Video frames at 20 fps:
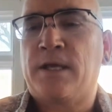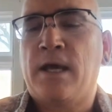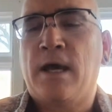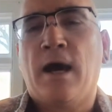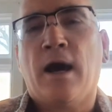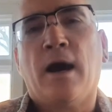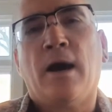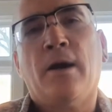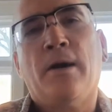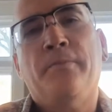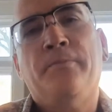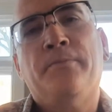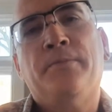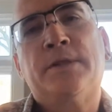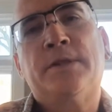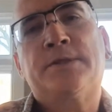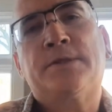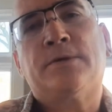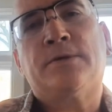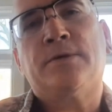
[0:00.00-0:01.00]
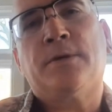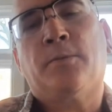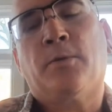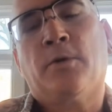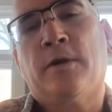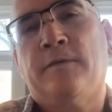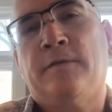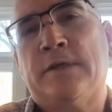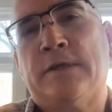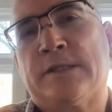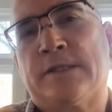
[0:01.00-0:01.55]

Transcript: Um, so the previous